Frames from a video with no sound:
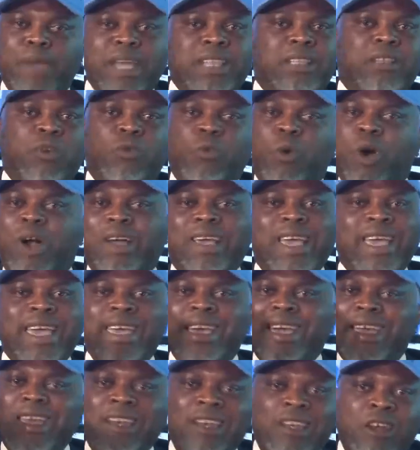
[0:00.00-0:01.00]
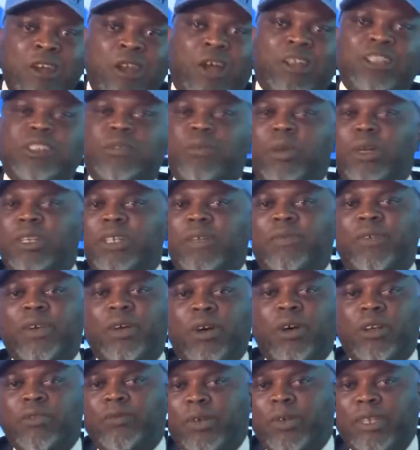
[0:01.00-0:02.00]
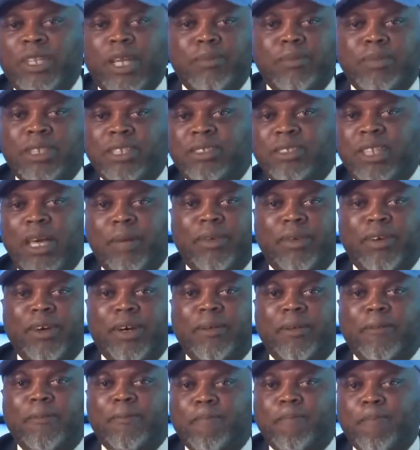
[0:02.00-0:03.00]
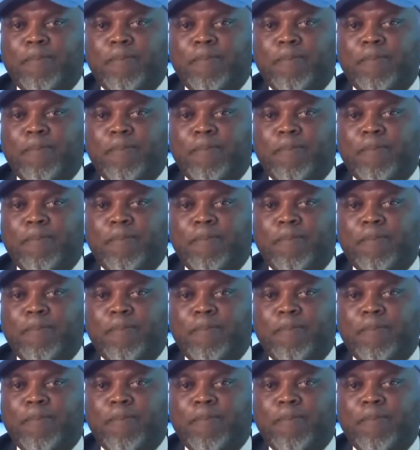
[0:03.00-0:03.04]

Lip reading: to make the work a lot more difficult for them this time around.